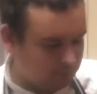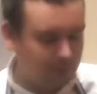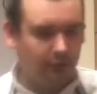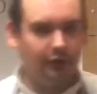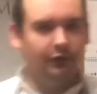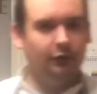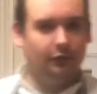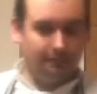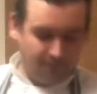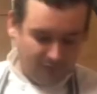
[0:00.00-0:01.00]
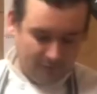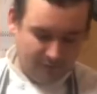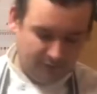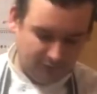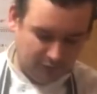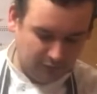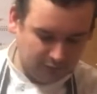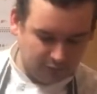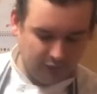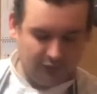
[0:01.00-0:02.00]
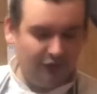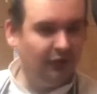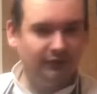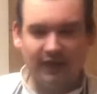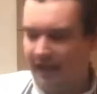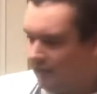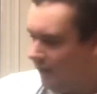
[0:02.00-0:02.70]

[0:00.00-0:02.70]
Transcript: we're going to do a dipping sauce. You can use that end of your